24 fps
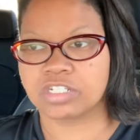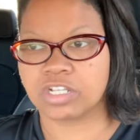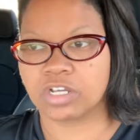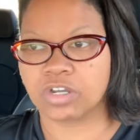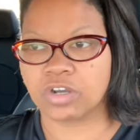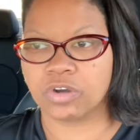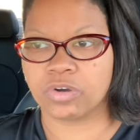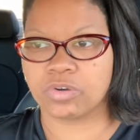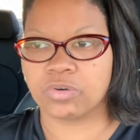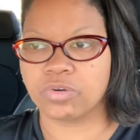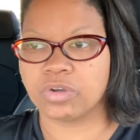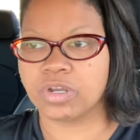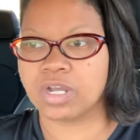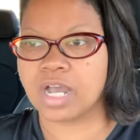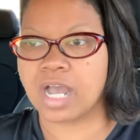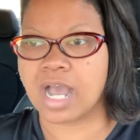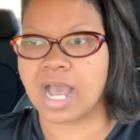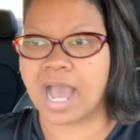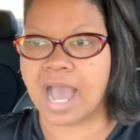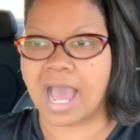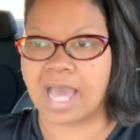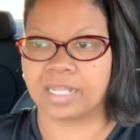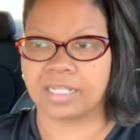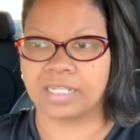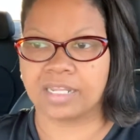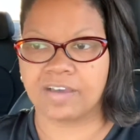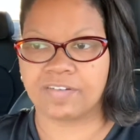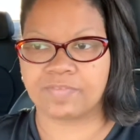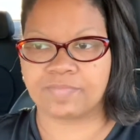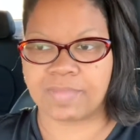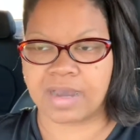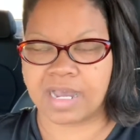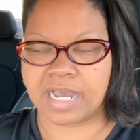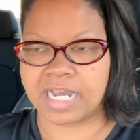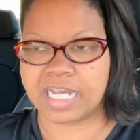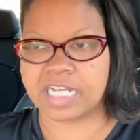So I
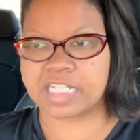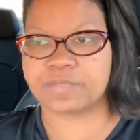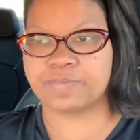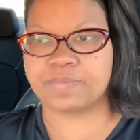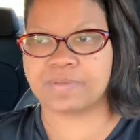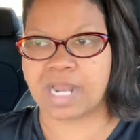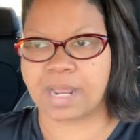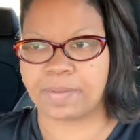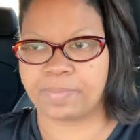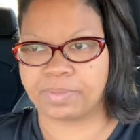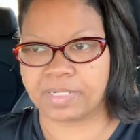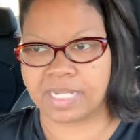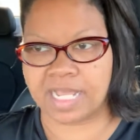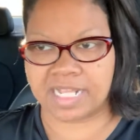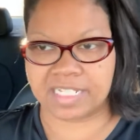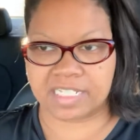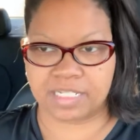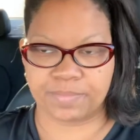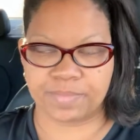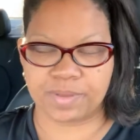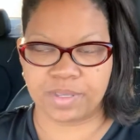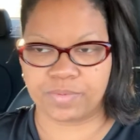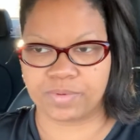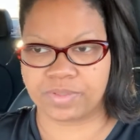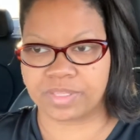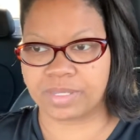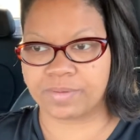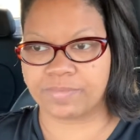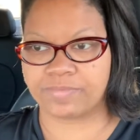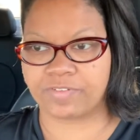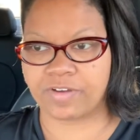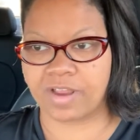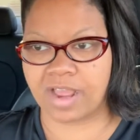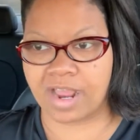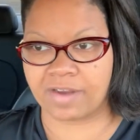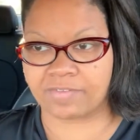love my husband. I plan to be with
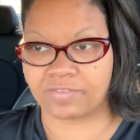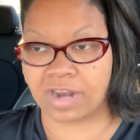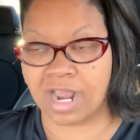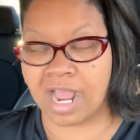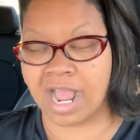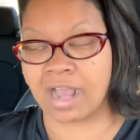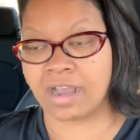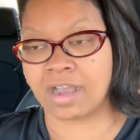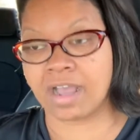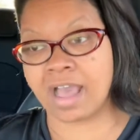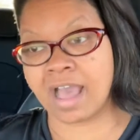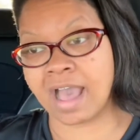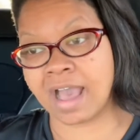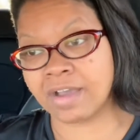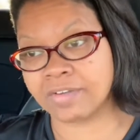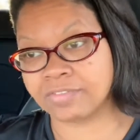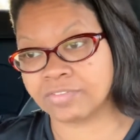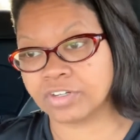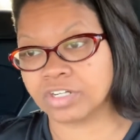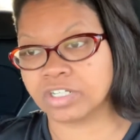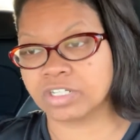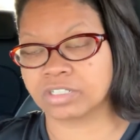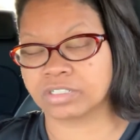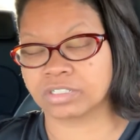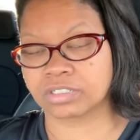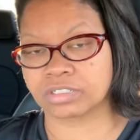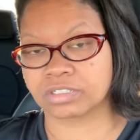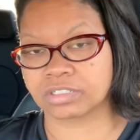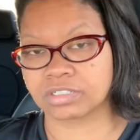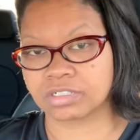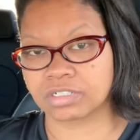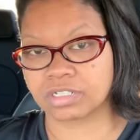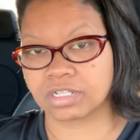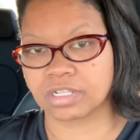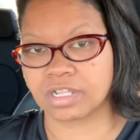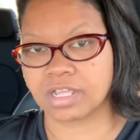him forever. However,
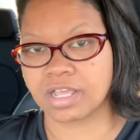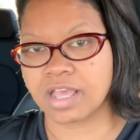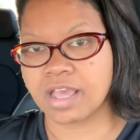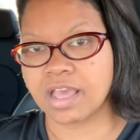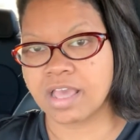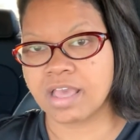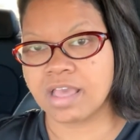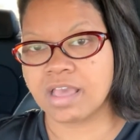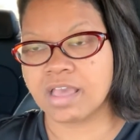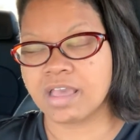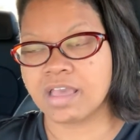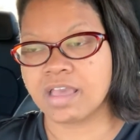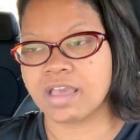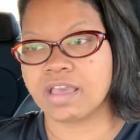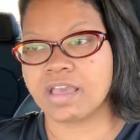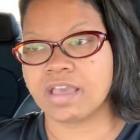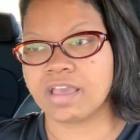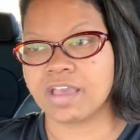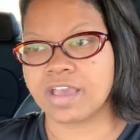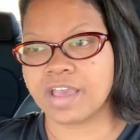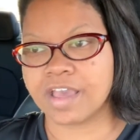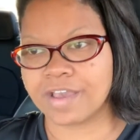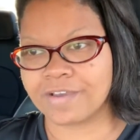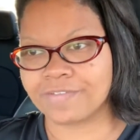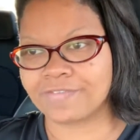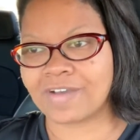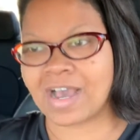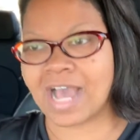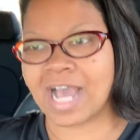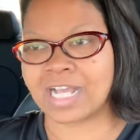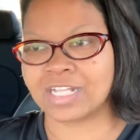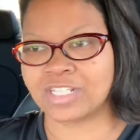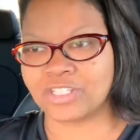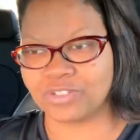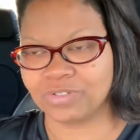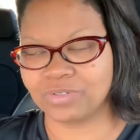if
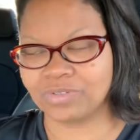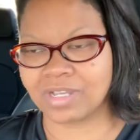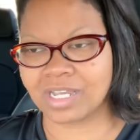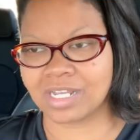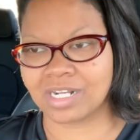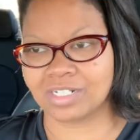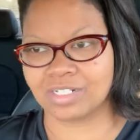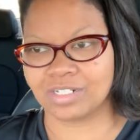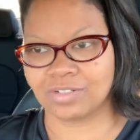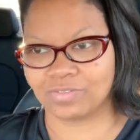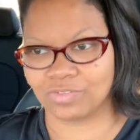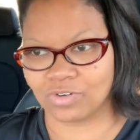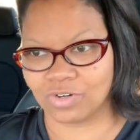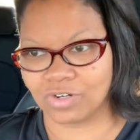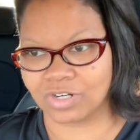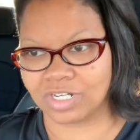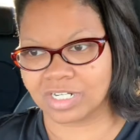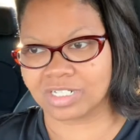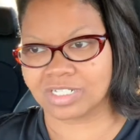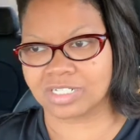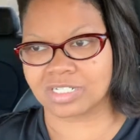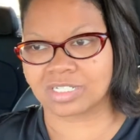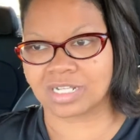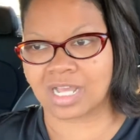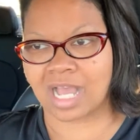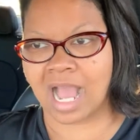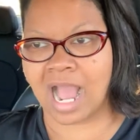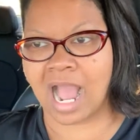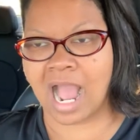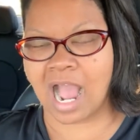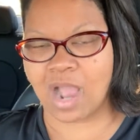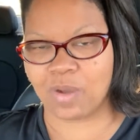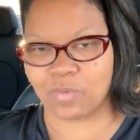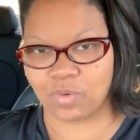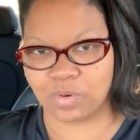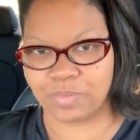I do get a divorce,
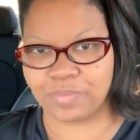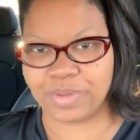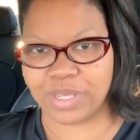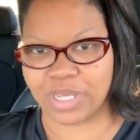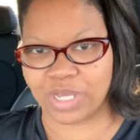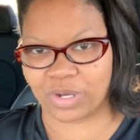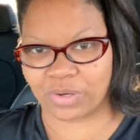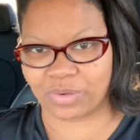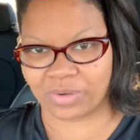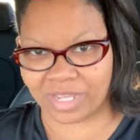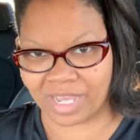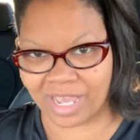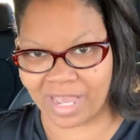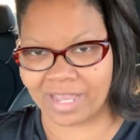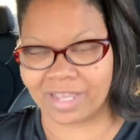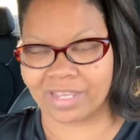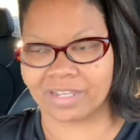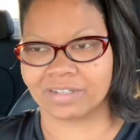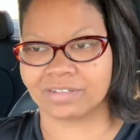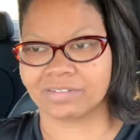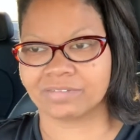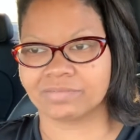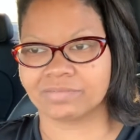I will be okay.